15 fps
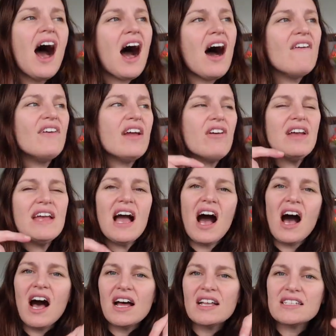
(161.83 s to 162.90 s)
A very
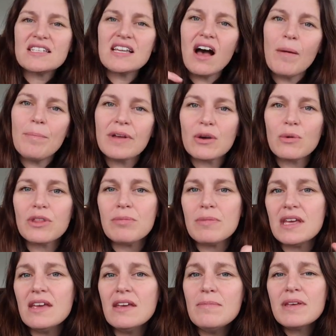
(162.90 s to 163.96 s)
hot topic with
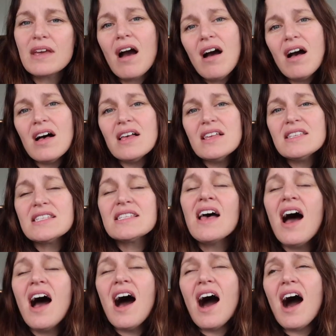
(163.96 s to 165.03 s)
me because
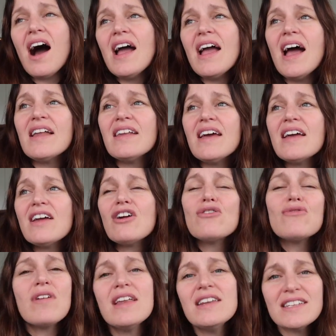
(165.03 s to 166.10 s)
I had a
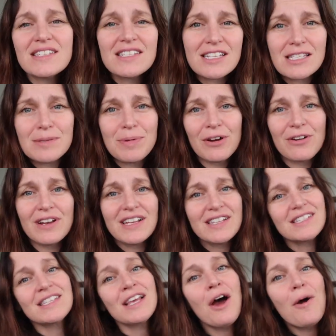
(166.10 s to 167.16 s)
horrendous
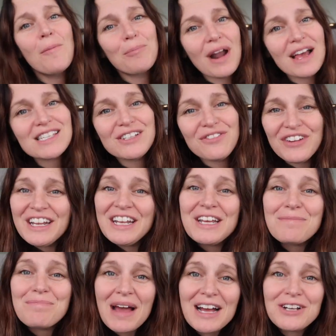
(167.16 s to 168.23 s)
experience
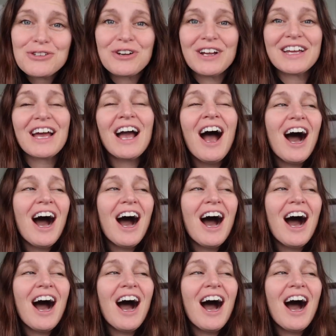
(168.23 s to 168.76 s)
breastfeeding Patrick.